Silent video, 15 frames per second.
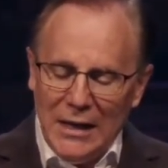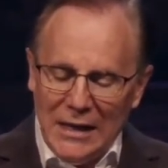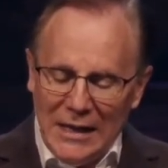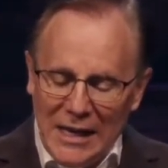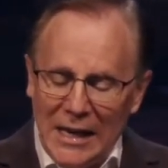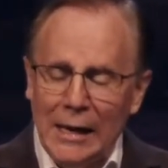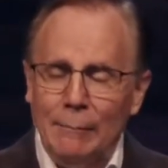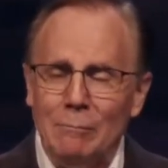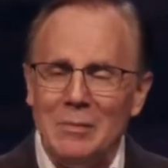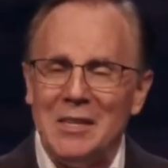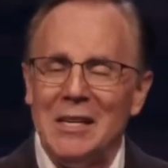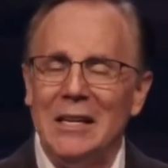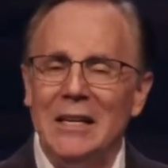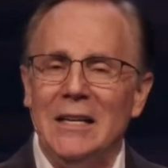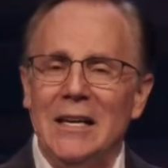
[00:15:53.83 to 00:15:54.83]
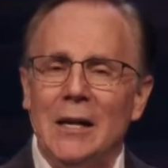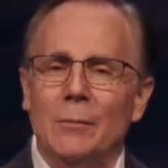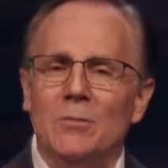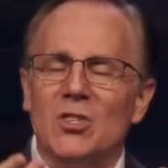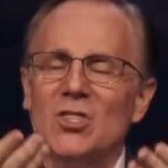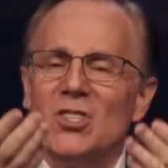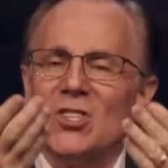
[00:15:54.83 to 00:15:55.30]
he emptied
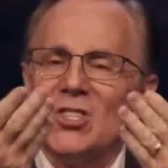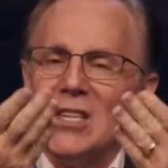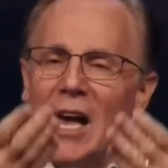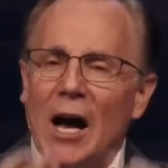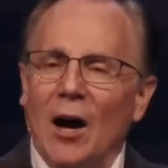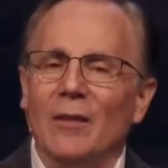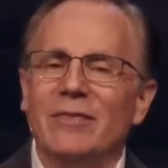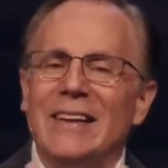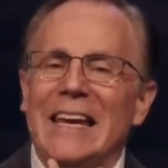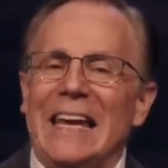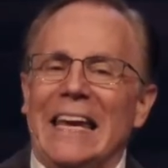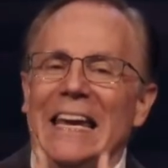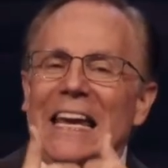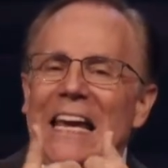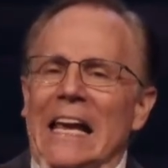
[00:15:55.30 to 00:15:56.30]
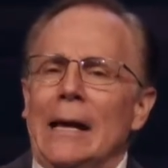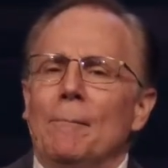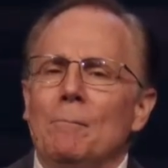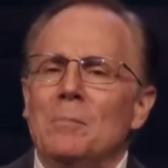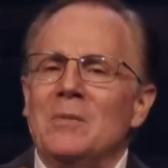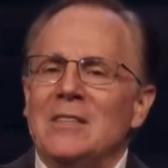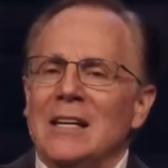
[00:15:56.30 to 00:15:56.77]
himself. He
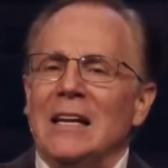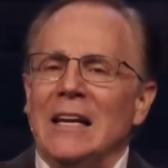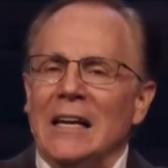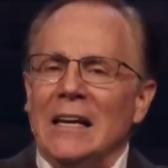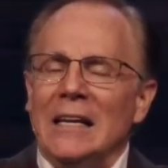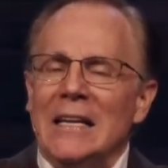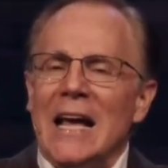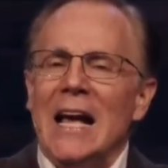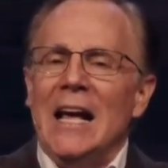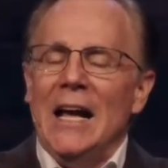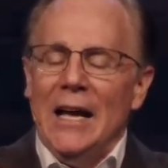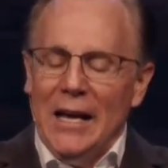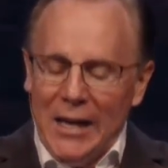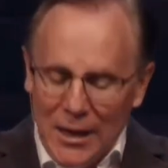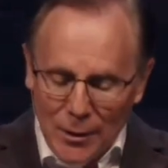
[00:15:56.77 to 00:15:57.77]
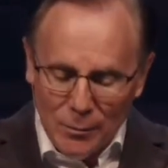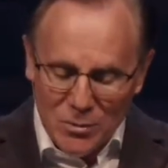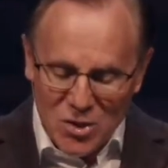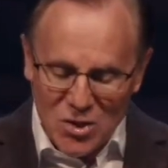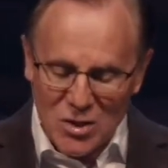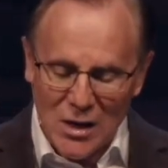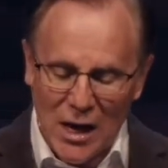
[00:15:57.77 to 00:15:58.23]
emptied
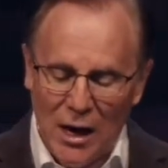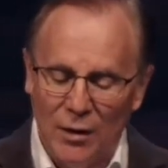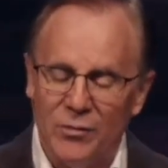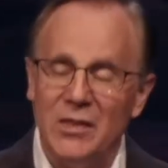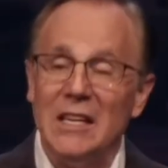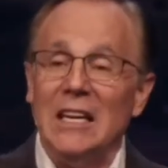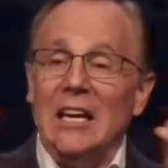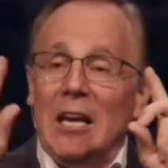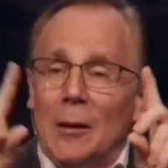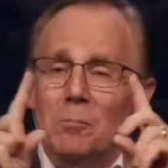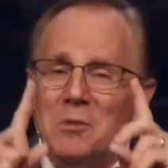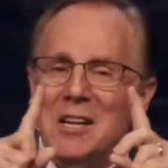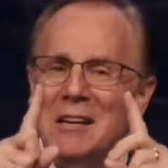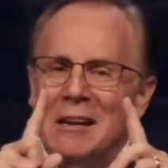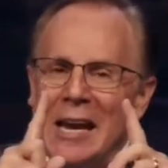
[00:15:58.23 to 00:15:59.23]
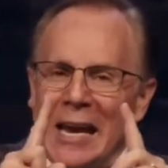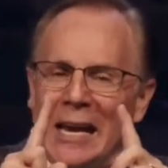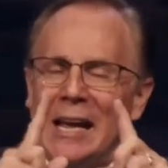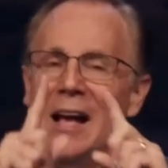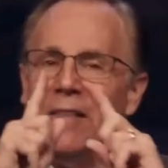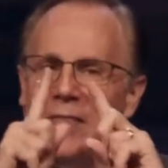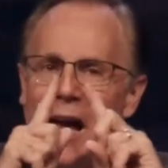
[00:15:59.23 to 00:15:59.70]
himself. The
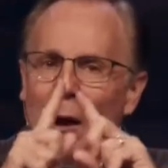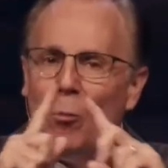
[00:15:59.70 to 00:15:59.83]
emptying